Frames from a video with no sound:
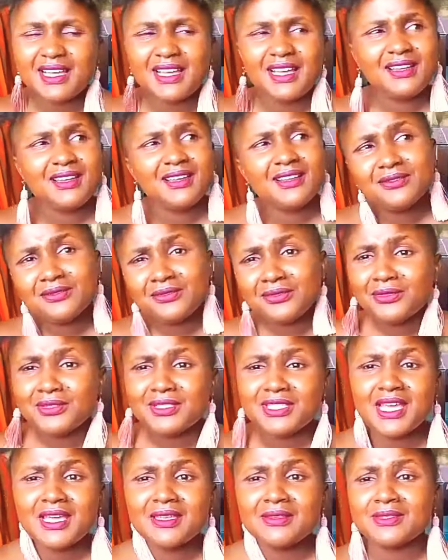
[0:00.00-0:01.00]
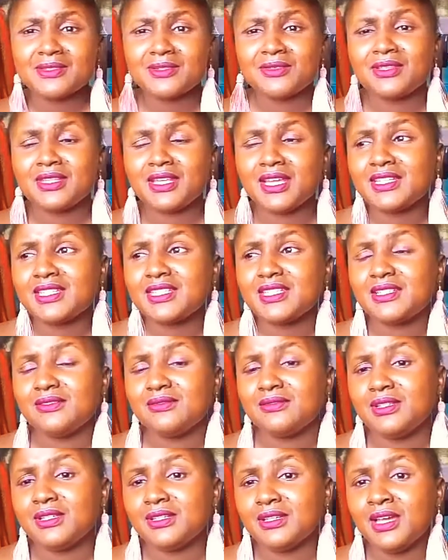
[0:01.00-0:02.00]
a few times on their
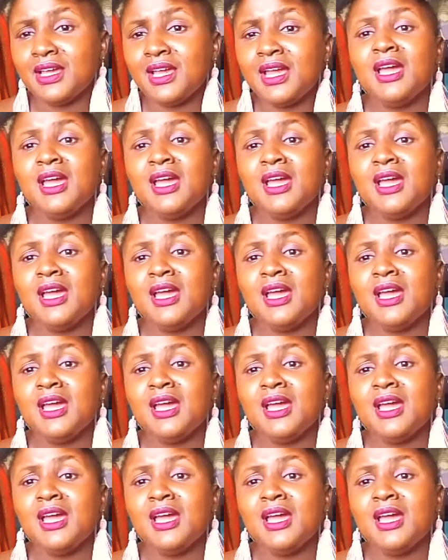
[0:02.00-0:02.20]
TV.